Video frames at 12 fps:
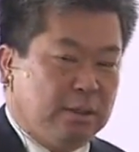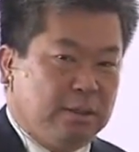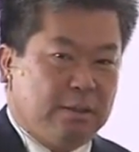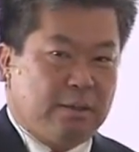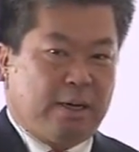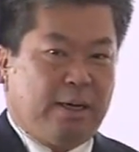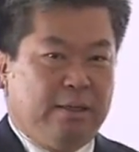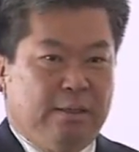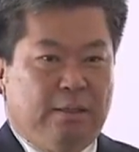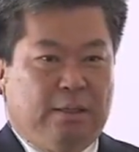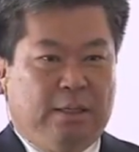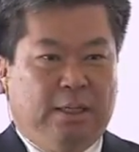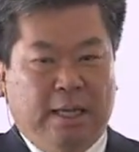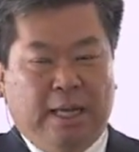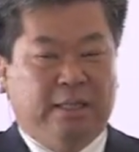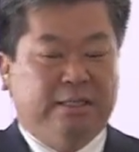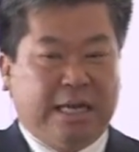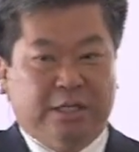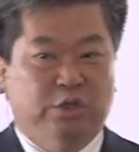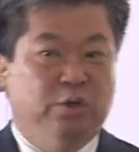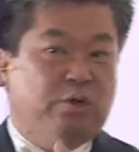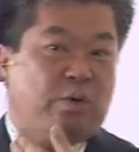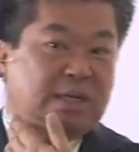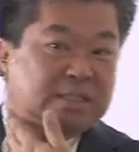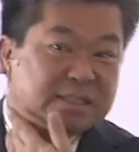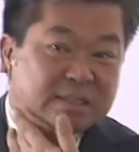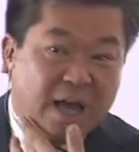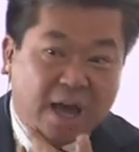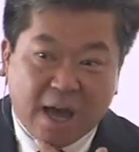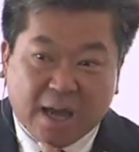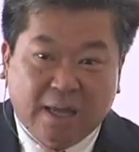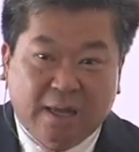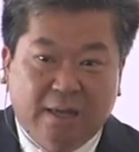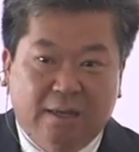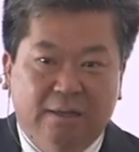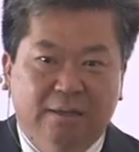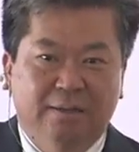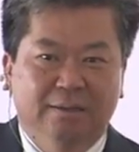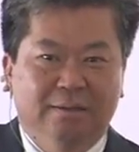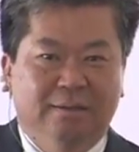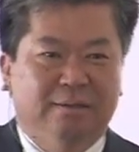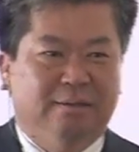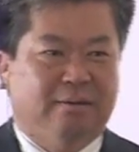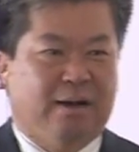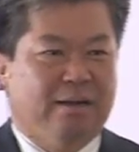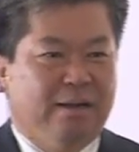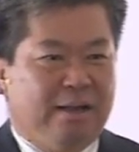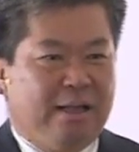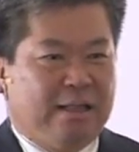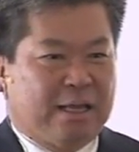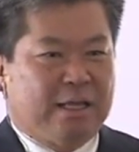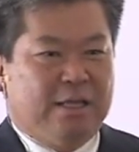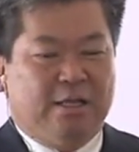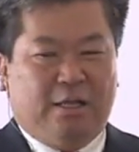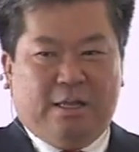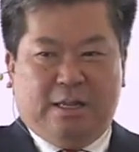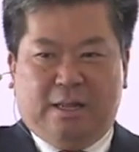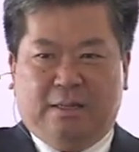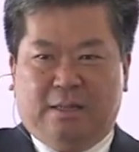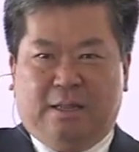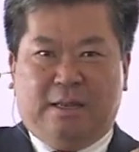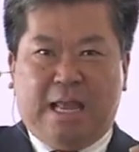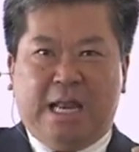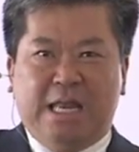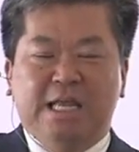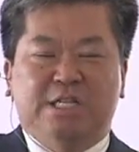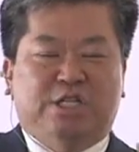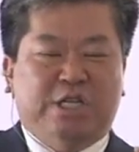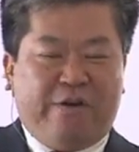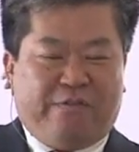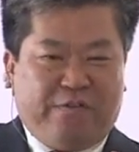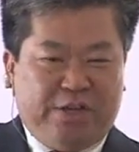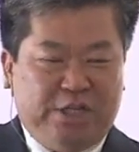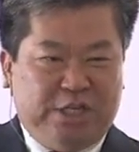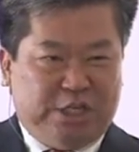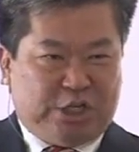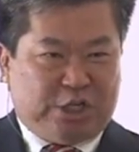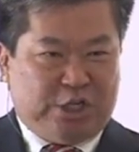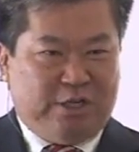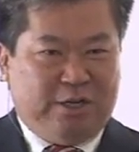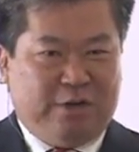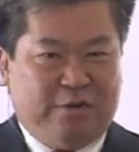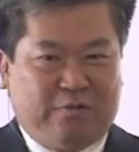All right? He had a tattoo across his neck, right? Like, in, in any definition of